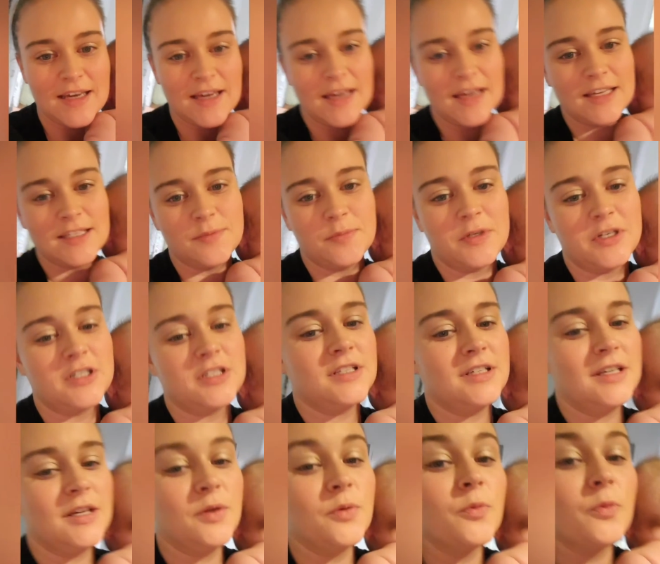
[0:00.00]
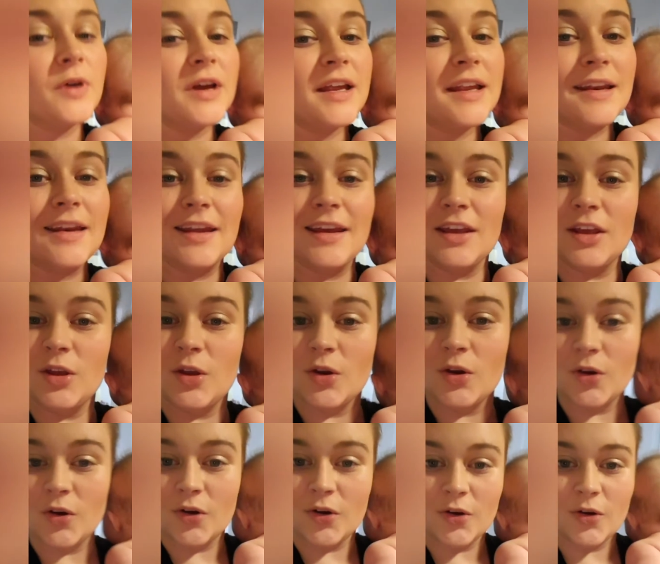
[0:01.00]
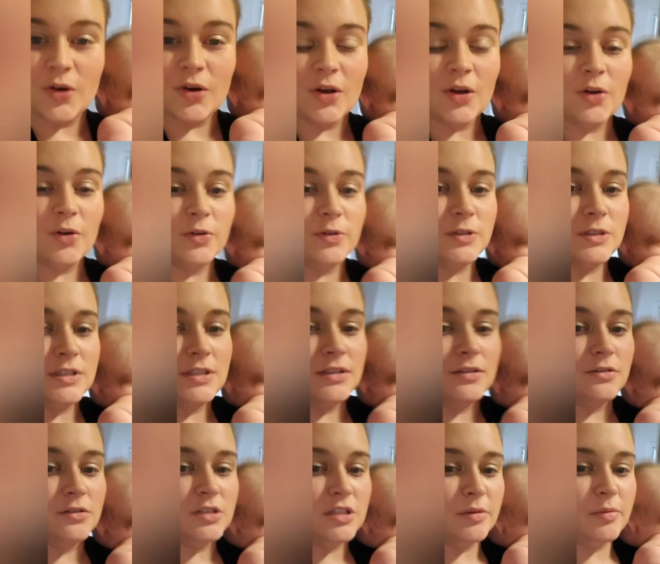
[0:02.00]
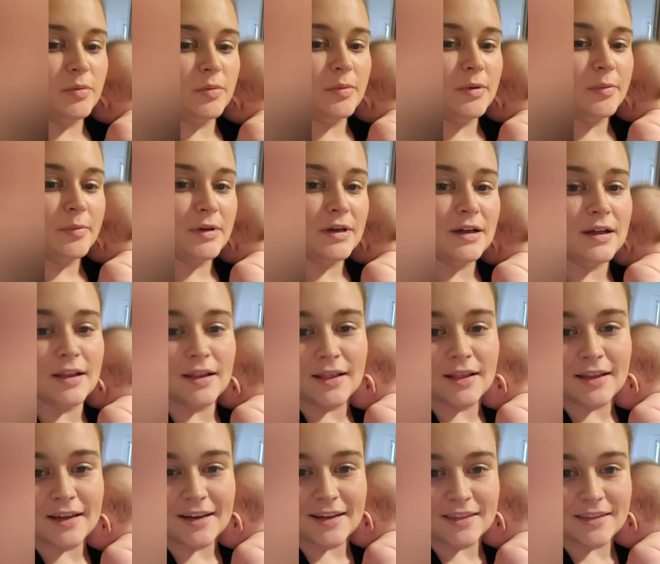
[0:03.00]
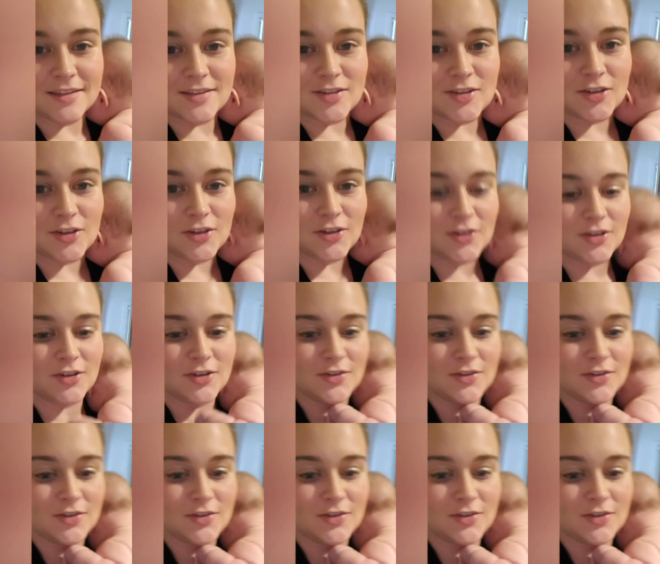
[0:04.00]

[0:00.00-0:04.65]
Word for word: especially when you're a gorgeous little chubba bubba like this dude.